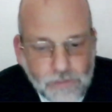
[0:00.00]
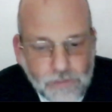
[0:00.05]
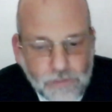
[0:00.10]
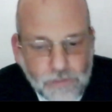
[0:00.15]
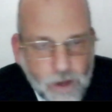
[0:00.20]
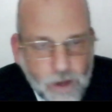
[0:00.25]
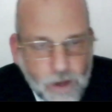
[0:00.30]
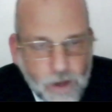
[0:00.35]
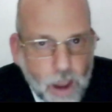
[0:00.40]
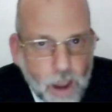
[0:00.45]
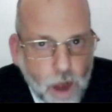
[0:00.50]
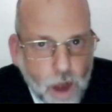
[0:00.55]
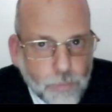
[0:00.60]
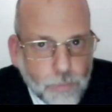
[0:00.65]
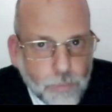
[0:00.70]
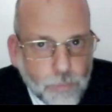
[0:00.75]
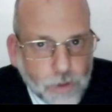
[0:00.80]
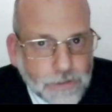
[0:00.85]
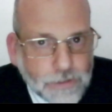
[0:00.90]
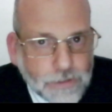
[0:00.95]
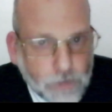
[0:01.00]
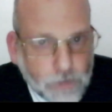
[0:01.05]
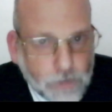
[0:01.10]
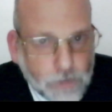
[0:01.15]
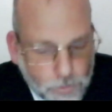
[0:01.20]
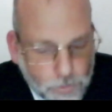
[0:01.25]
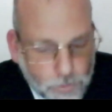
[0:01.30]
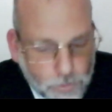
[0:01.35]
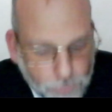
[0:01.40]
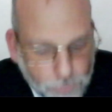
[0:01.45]
Very hard book to
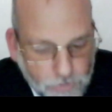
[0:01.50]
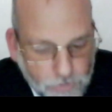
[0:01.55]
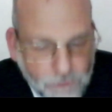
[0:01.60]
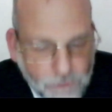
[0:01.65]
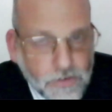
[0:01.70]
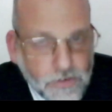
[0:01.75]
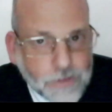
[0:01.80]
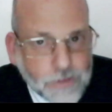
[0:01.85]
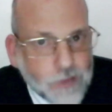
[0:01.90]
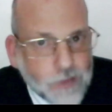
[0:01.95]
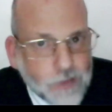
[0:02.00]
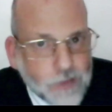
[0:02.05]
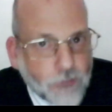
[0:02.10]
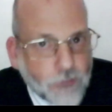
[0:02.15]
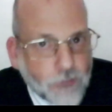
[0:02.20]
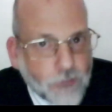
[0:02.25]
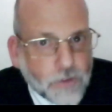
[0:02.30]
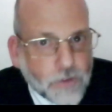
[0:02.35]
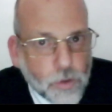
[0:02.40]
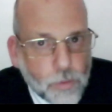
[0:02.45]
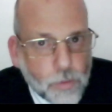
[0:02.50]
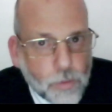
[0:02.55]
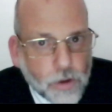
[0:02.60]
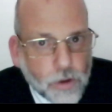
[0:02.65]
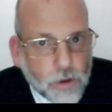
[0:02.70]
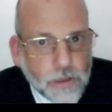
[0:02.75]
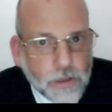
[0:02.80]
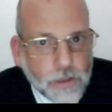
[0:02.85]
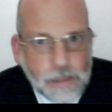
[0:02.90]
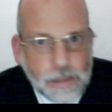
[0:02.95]
go through, very philosophical
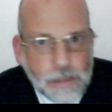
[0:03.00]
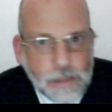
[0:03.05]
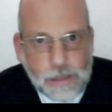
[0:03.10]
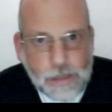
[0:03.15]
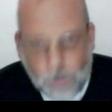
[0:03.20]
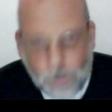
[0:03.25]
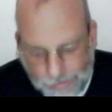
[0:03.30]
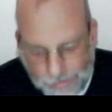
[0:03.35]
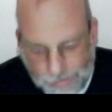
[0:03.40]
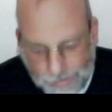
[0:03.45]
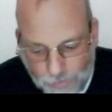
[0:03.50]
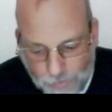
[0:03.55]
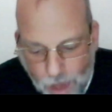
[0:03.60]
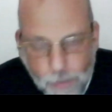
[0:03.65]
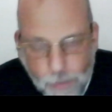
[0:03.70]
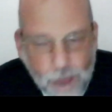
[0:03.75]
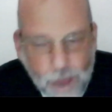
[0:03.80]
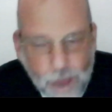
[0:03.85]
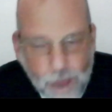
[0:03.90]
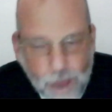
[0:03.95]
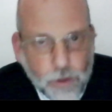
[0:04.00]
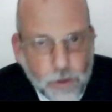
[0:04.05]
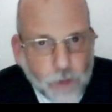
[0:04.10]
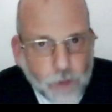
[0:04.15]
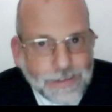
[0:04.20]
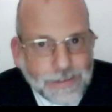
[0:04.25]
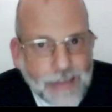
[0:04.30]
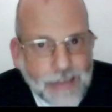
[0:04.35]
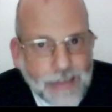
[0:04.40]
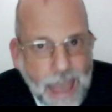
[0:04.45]
book. But the Rambam
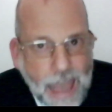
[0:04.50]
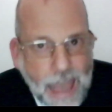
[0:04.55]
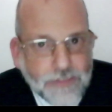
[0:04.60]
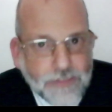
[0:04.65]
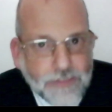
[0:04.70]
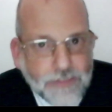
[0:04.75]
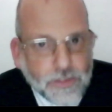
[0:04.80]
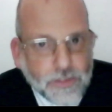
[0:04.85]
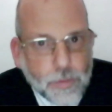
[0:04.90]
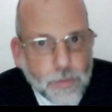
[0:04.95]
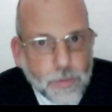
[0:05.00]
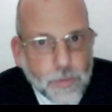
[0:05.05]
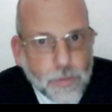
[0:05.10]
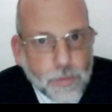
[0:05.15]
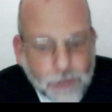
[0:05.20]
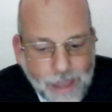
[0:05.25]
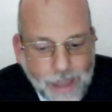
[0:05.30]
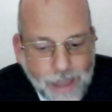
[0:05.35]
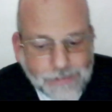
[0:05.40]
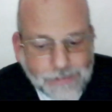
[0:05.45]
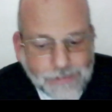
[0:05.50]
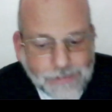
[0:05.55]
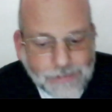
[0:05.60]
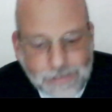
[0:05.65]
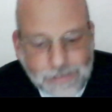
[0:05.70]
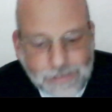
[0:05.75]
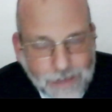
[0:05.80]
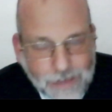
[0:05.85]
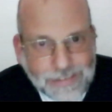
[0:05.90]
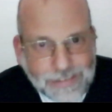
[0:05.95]
wrote The Guide for the Perplexed,
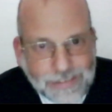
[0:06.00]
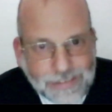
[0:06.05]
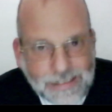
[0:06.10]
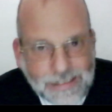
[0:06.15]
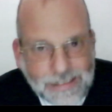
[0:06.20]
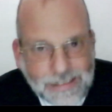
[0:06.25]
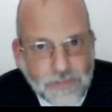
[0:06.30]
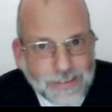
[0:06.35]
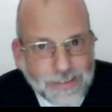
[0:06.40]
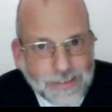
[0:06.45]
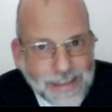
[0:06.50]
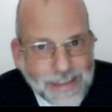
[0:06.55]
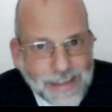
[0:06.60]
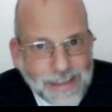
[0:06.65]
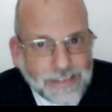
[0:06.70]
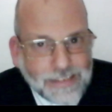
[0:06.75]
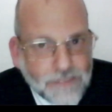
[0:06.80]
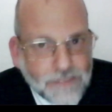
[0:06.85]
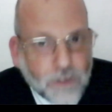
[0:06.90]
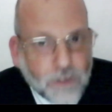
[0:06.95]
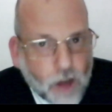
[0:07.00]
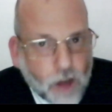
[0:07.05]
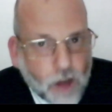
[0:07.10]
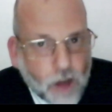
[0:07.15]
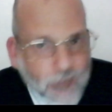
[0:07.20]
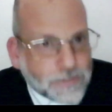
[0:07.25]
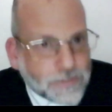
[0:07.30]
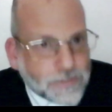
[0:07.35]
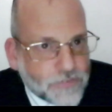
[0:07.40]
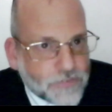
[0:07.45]
discussing different things in
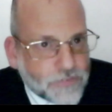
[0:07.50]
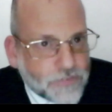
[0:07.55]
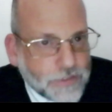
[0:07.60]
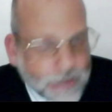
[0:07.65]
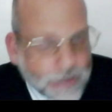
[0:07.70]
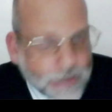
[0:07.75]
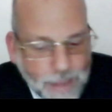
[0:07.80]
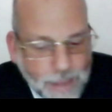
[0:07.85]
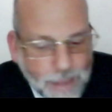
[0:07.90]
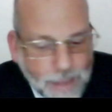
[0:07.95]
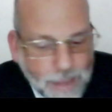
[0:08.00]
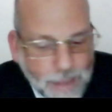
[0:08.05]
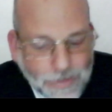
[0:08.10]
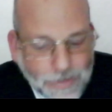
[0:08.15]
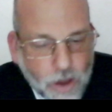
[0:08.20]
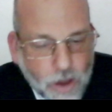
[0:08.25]
philosophy that came in